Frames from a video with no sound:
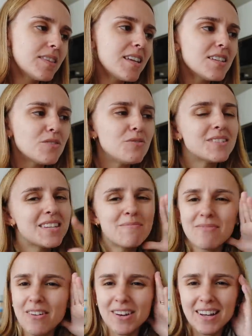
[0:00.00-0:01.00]
These all
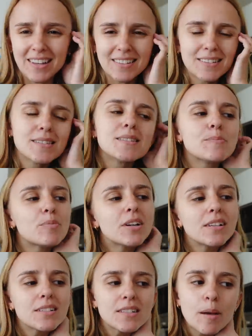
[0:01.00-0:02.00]
seem very like
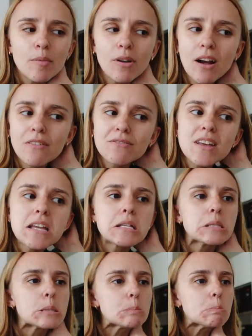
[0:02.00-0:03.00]
spring, summer
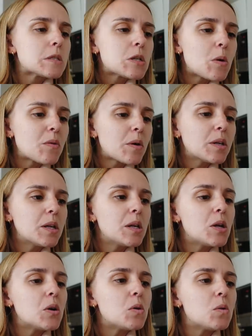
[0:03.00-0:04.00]
outfits. It's not
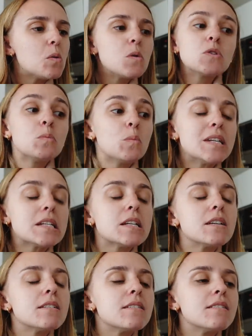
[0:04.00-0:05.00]
very autumn,
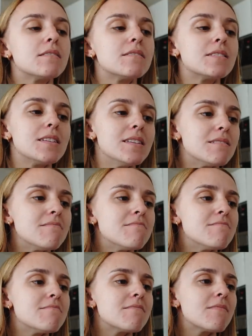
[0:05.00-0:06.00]
winter
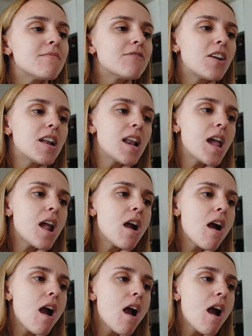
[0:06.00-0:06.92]
season friendly.